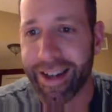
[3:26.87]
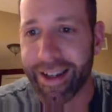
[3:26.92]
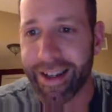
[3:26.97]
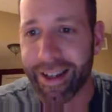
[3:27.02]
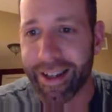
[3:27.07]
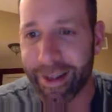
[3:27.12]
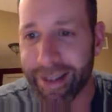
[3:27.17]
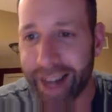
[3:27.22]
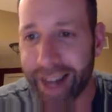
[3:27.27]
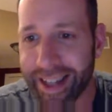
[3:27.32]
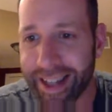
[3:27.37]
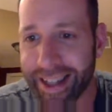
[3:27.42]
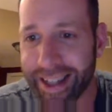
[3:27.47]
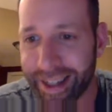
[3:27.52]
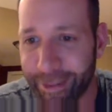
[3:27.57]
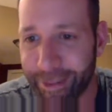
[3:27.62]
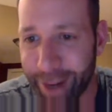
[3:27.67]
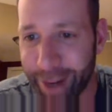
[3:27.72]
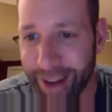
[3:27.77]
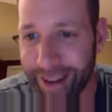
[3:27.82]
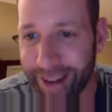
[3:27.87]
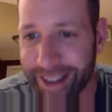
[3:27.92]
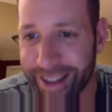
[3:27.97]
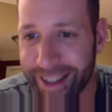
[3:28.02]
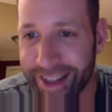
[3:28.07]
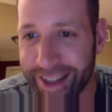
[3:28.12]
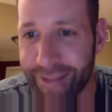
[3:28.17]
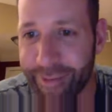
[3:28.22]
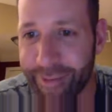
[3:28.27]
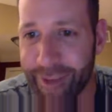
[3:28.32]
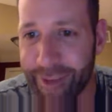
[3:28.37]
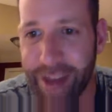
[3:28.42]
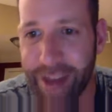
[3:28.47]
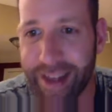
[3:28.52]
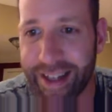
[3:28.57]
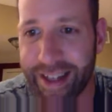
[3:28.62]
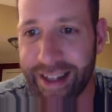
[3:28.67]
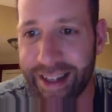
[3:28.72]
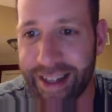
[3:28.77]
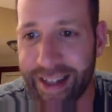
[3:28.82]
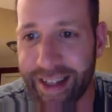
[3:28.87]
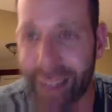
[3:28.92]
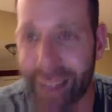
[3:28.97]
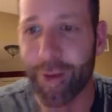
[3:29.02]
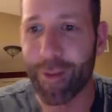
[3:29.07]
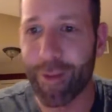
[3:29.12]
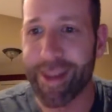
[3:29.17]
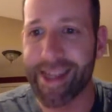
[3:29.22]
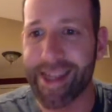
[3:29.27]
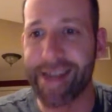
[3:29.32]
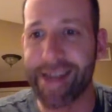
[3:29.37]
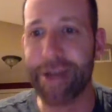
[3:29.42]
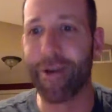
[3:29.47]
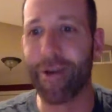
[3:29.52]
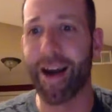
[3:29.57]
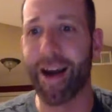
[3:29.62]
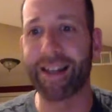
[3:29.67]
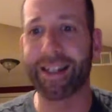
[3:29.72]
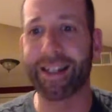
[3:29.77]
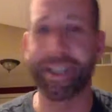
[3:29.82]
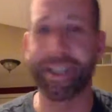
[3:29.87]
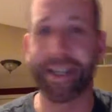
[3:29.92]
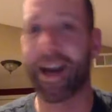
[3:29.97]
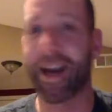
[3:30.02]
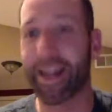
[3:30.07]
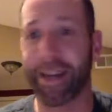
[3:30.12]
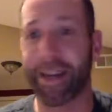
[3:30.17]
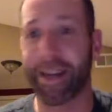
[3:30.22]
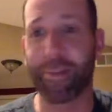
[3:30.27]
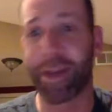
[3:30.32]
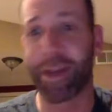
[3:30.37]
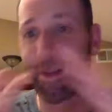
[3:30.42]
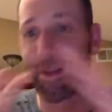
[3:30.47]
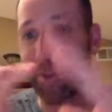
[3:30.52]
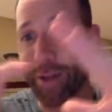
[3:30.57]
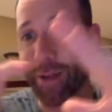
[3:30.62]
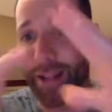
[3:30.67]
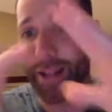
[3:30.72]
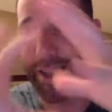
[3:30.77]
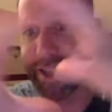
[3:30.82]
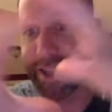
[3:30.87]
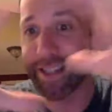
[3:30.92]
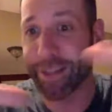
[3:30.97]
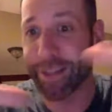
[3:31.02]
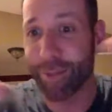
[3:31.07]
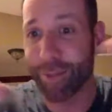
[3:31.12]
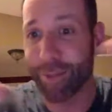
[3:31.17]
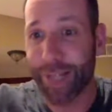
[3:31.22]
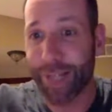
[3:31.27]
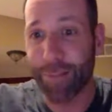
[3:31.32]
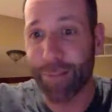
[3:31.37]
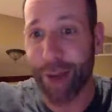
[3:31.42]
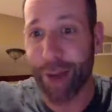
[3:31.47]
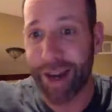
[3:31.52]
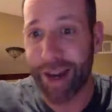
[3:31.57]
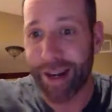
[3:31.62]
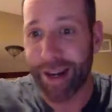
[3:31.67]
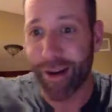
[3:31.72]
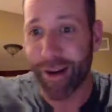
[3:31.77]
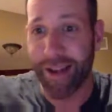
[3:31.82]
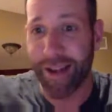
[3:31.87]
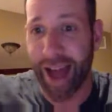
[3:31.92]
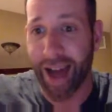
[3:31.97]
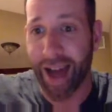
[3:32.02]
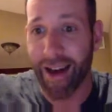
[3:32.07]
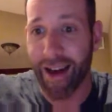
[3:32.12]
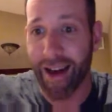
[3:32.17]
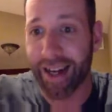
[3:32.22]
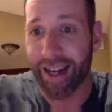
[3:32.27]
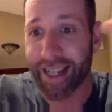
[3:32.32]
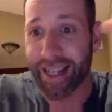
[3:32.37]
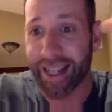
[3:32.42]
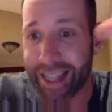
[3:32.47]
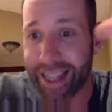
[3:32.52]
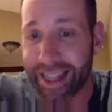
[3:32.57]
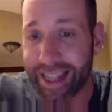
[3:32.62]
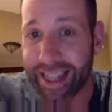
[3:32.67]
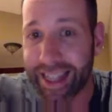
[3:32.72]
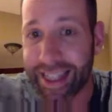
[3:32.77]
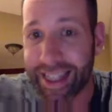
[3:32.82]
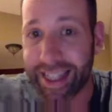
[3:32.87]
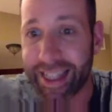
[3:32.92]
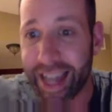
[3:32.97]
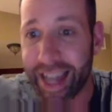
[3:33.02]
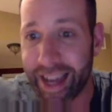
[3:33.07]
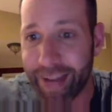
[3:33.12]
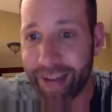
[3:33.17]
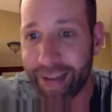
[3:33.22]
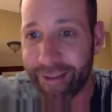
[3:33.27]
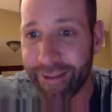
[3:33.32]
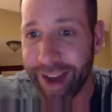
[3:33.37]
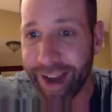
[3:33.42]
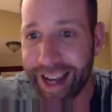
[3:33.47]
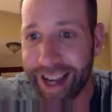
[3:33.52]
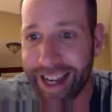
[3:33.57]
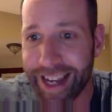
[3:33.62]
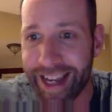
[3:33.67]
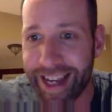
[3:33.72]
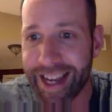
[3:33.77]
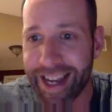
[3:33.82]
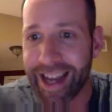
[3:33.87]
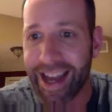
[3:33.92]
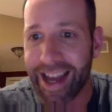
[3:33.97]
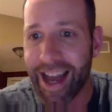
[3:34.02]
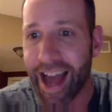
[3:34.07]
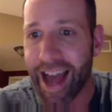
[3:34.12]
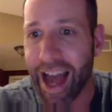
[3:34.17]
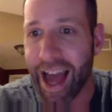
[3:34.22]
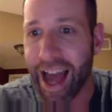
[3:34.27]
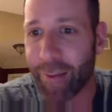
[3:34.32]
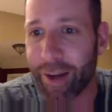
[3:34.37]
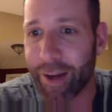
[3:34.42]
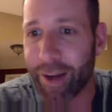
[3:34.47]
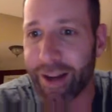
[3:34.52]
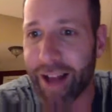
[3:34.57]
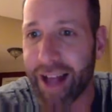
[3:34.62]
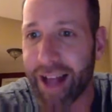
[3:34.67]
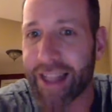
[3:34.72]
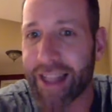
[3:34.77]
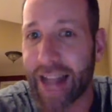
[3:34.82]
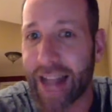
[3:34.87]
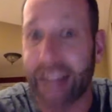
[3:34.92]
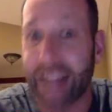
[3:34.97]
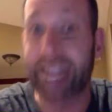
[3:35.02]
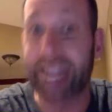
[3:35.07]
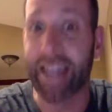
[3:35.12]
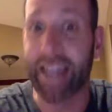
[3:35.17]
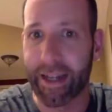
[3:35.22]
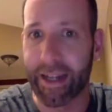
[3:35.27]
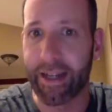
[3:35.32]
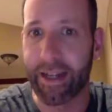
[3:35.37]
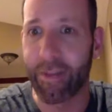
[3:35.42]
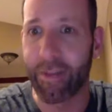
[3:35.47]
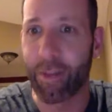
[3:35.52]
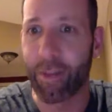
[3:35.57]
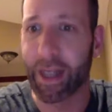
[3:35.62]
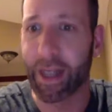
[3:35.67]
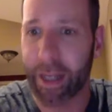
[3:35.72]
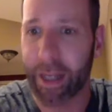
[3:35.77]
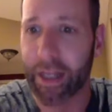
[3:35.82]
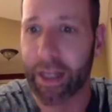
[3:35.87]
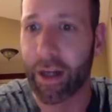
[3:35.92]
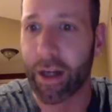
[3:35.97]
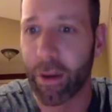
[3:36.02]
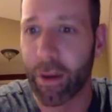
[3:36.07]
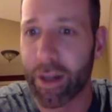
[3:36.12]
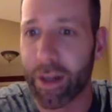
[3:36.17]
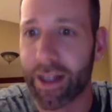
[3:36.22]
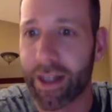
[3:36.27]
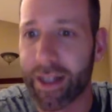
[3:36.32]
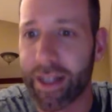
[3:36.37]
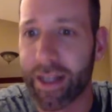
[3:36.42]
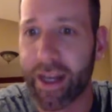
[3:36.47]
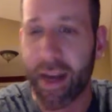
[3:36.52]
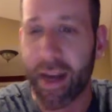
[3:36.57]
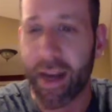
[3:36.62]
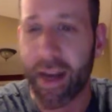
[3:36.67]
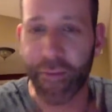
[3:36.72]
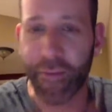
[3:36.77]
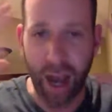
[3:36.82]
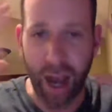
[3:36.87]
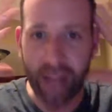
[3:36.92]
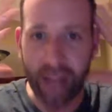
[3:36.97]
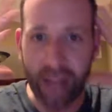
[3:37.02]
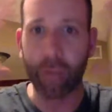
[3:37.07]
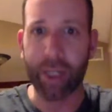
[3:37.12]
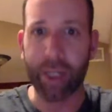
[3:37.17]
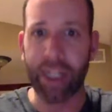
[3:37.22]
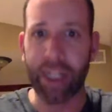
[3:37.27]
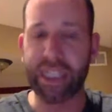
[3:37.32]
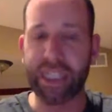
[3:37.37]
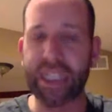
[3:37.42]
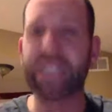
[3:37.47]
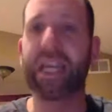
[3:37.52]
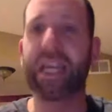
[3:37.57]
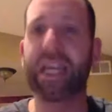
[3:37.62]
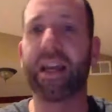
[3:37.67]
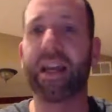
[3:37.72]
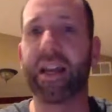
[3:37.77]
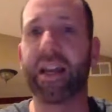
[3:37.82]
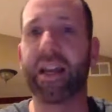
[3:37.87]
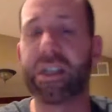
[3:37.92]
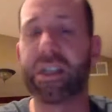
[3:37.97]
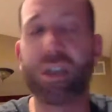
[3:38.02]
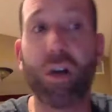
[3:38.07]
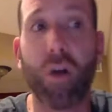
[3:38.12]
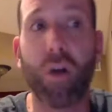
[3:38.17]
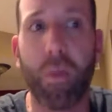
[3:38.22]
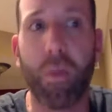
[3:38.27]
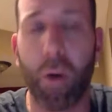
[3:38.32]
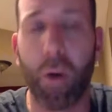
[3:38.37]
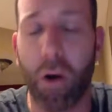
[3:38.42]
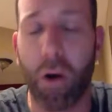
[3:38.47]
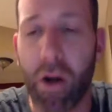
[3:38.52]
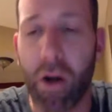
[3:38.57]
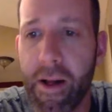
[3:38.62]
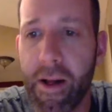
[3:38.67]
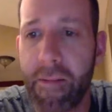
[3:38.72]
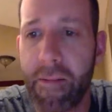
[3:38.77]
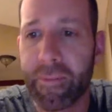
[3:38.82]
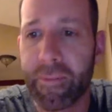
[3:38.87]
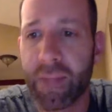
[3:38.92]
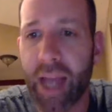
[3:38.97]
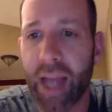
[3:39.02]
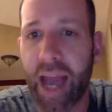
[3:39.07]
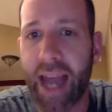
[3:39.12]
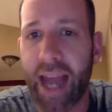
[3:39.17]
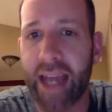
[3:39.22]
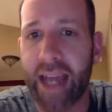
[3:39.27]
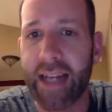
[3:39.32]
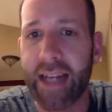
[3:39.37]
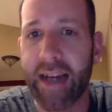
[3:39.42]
got to when I was in the event in Denver with you, I said, you got to come here and look at this. And we spread it all out. And I said, this is it, right? And we were like, that's it. We could, finally we can see it. It's doable. And